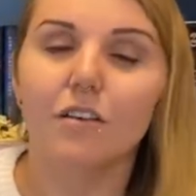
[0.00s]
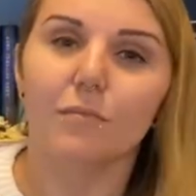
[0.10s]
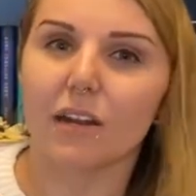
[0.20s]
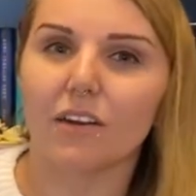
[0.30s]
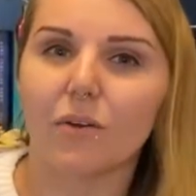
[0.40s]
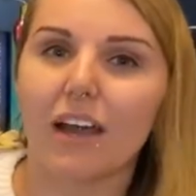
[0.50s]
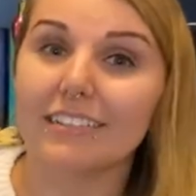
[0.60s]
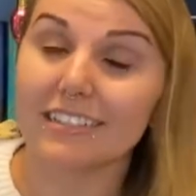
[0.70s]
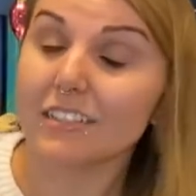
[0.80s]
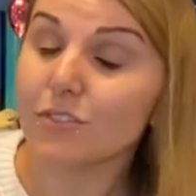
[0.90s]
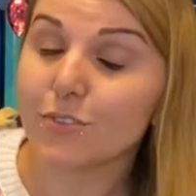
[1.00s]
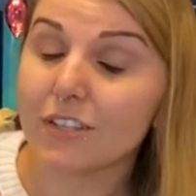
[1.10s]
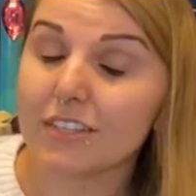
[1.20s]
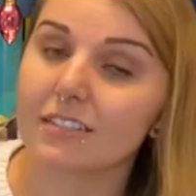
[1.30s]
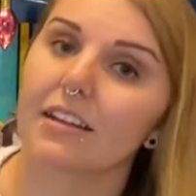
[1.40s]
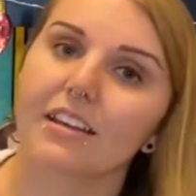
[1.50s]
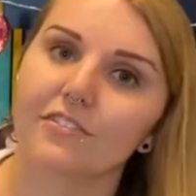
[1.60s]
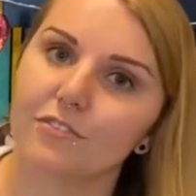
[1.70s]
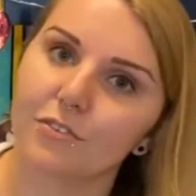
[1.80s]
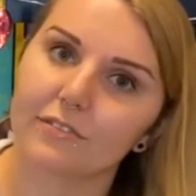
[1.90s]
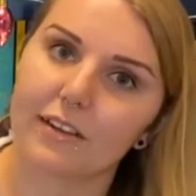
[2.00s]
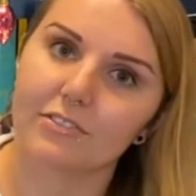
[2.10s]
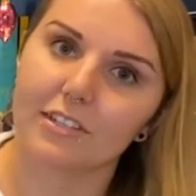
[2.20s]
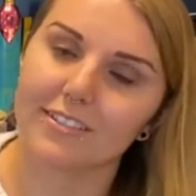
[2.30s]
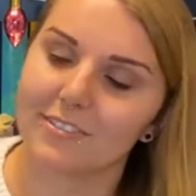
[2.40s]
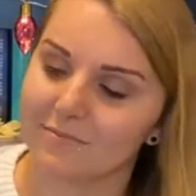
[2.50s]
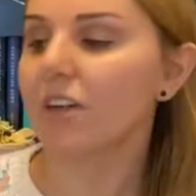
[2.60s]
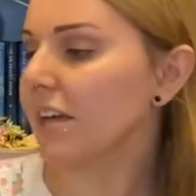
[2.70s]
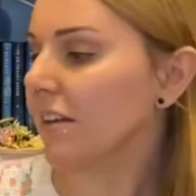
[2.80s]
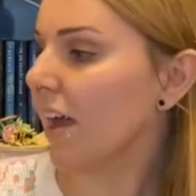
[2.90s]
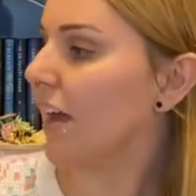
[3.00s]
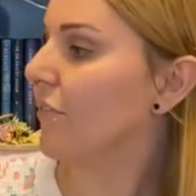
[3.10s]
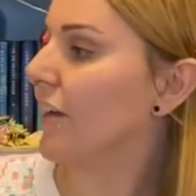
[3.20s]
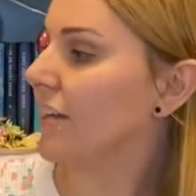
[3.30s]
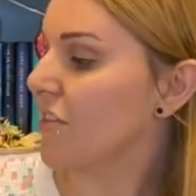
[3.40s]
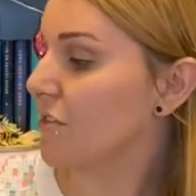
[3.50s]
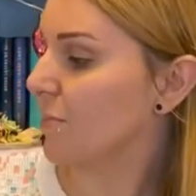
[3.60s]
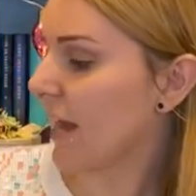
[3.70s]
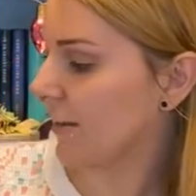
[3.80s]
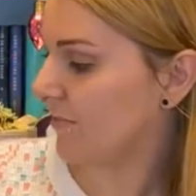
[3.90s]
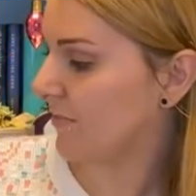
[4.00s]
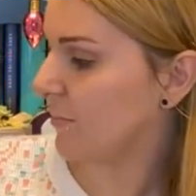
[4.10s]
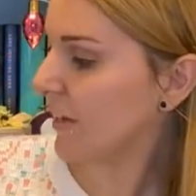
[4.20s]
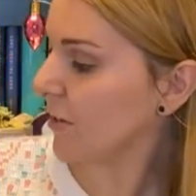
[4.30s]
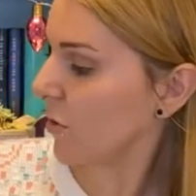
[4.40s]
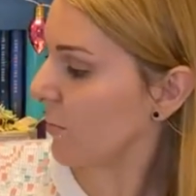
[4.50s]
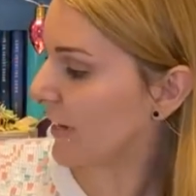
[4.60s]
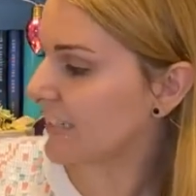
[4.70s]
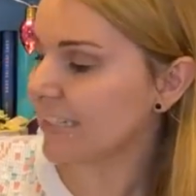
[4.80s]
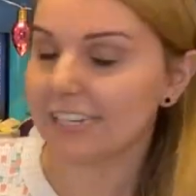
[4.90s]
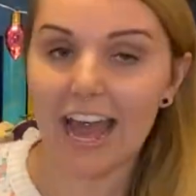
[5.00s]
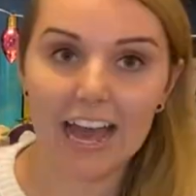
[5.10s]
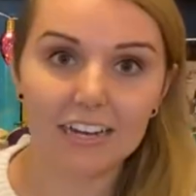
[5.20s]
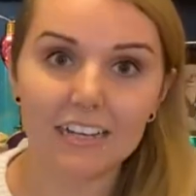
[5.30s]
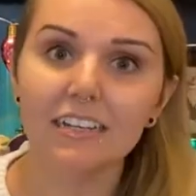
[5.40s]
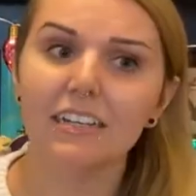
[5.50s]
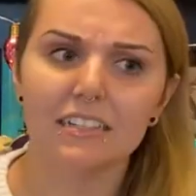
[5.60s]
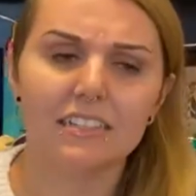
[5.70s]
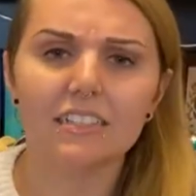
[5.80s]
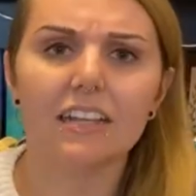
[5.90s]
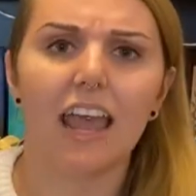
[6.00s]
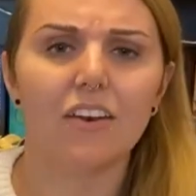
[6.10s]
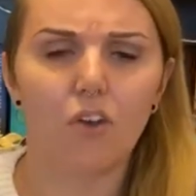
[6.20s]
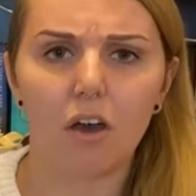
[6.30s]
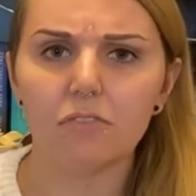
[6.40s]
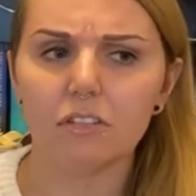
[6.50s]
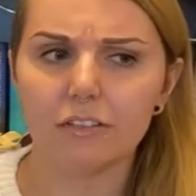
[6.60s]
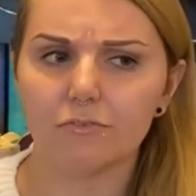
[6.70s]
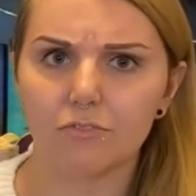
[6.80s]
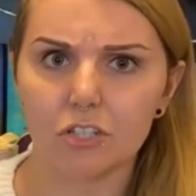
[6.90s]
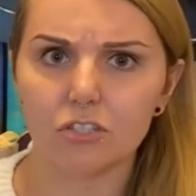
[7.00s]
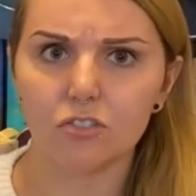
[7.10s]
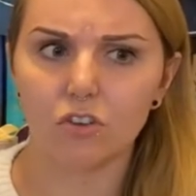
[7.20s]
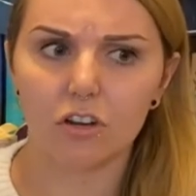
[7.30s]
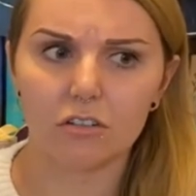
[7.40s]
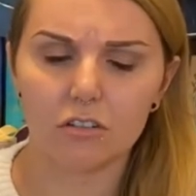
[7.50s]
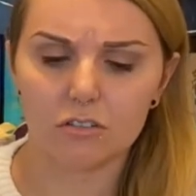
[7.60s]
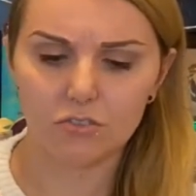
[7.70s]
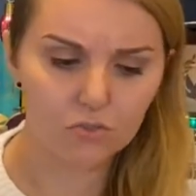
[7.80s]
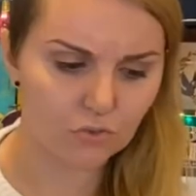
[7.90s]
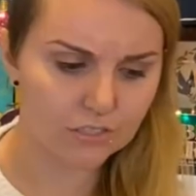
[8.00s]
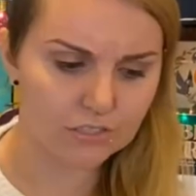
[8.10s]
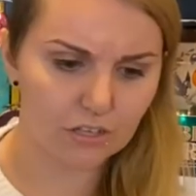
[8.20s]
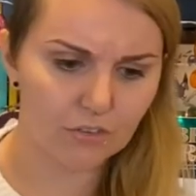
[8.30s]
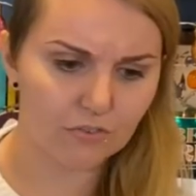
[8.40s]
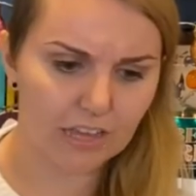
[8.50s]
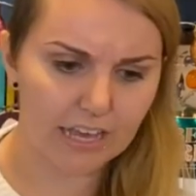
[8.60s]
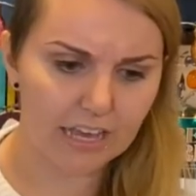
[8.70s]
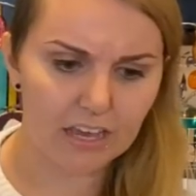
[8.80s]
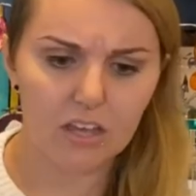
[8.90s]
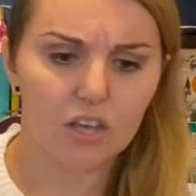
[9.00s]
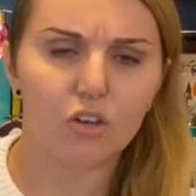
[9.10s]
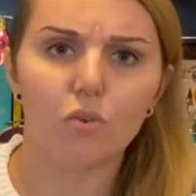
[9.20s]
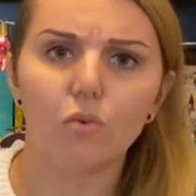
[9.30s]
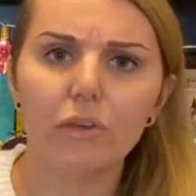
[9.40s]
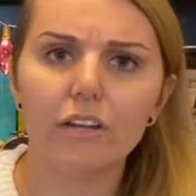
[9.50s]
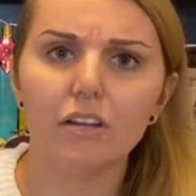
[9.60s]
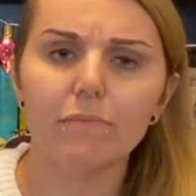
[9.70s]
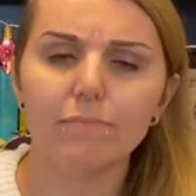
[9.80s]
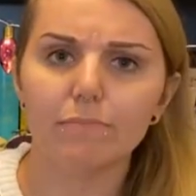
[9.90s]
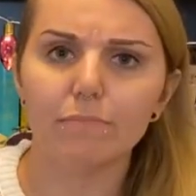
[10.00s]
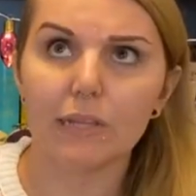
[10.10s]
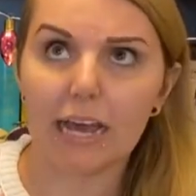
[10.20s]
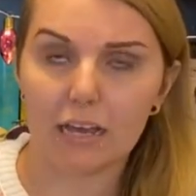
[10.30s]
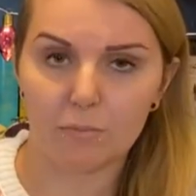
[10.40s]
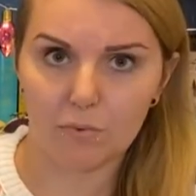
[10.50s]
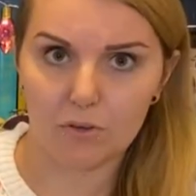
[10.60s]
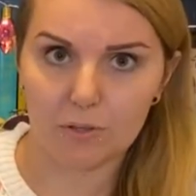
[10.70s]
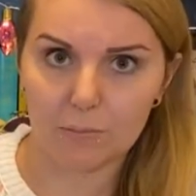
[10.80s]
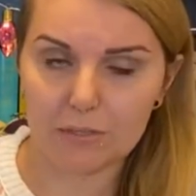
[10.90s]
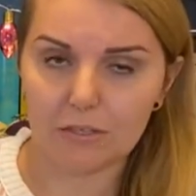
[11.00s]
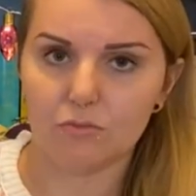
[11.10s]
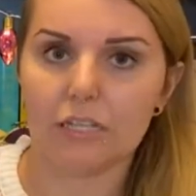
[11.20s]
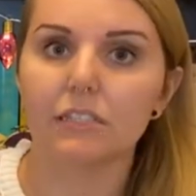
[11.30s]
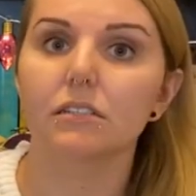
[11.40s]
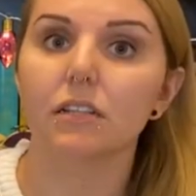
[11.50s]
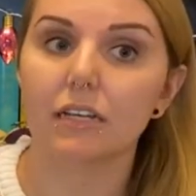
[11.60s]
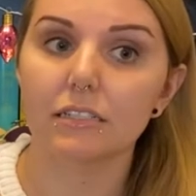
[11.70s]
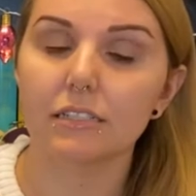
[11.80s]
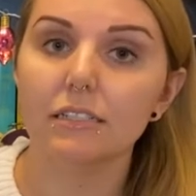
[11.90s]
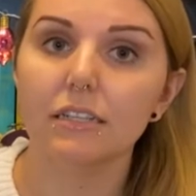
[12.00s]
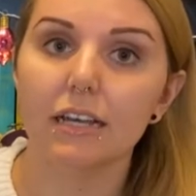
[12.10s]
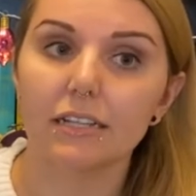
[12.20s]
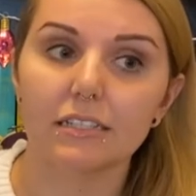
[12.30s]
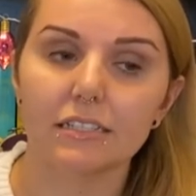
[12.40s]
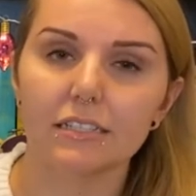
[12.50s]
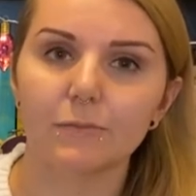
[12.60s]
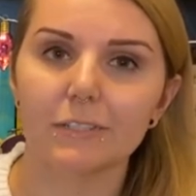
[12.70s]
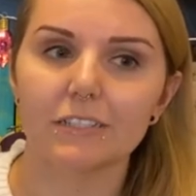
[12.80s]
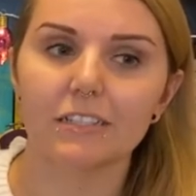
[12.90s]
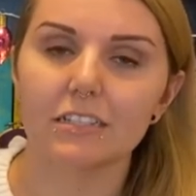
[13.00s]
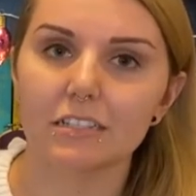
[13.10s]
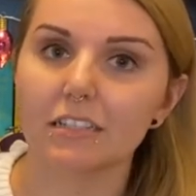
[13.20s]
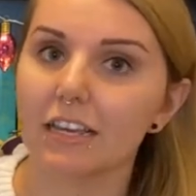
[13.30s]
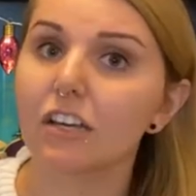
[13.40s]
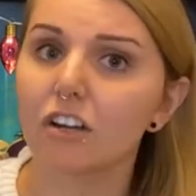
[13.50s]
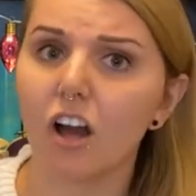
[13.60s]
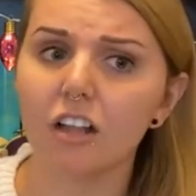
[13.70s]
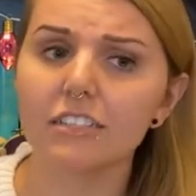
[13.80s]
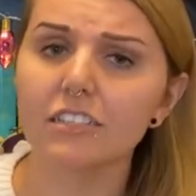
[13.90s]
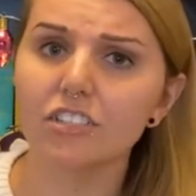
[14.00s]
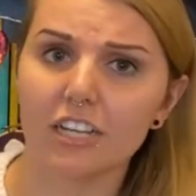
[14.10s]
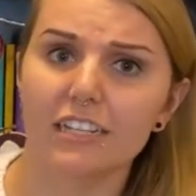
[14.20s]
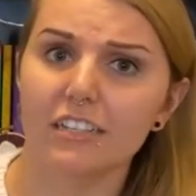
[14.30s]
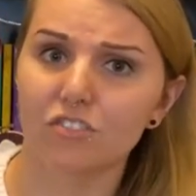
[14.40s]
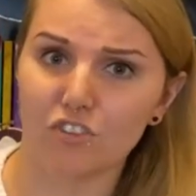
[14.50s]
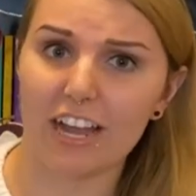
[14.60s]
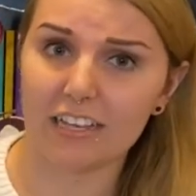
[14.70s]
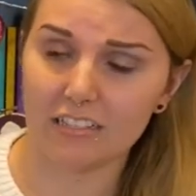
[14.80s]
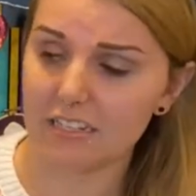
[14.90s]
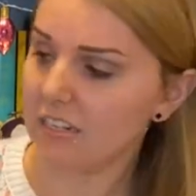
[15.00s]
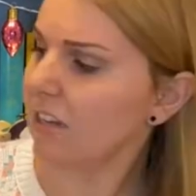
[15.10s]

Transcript: But I know I did enjoy this, and I gave it four to five stars. Then I read The Black Flamingo by Dean Atta. This is a novel in verse chronicling the stories of a queer black boy being raised in London and his experiences in like college and in the drag scene.